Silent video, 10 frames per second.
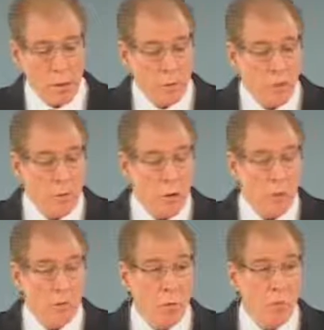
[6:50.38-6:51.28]
this
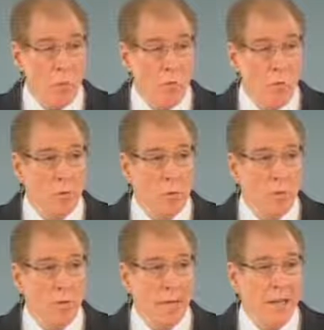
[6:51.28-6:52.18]
also touches on
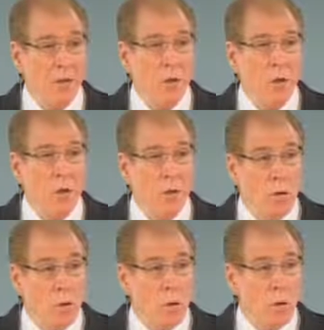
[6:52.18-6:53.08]
the fact that
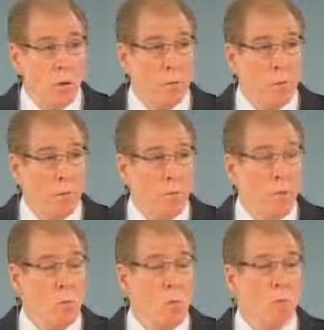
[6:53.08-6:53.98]
you work, if
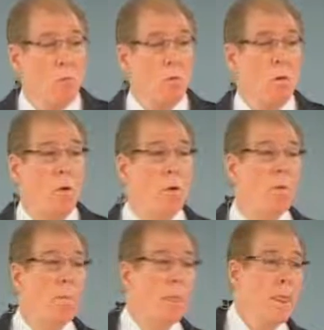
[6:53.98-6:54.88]
you work for
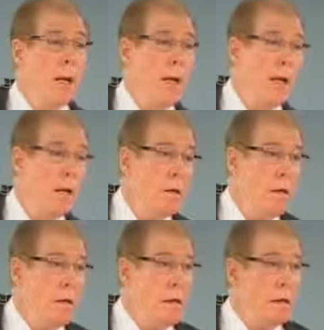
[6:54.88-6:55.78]

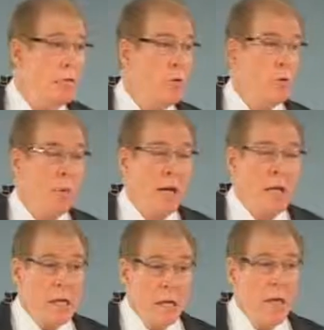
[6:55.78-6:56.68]
a just about
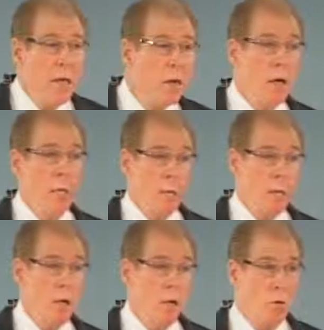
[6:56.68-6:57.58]
any
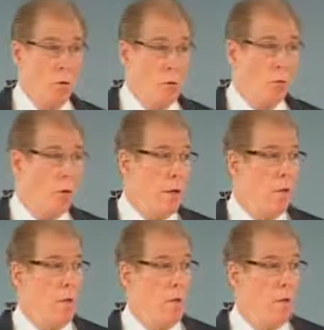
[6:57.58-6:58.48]
company or
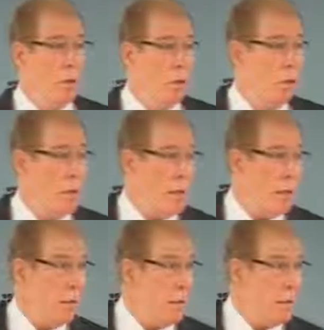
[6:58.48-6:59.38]
corporation
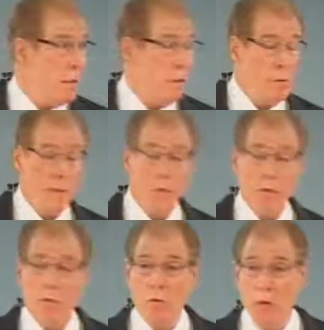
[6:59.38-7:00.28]
in, in, in
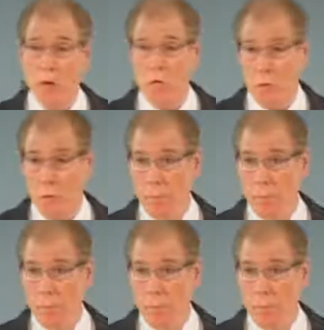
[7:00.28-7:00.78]
this country,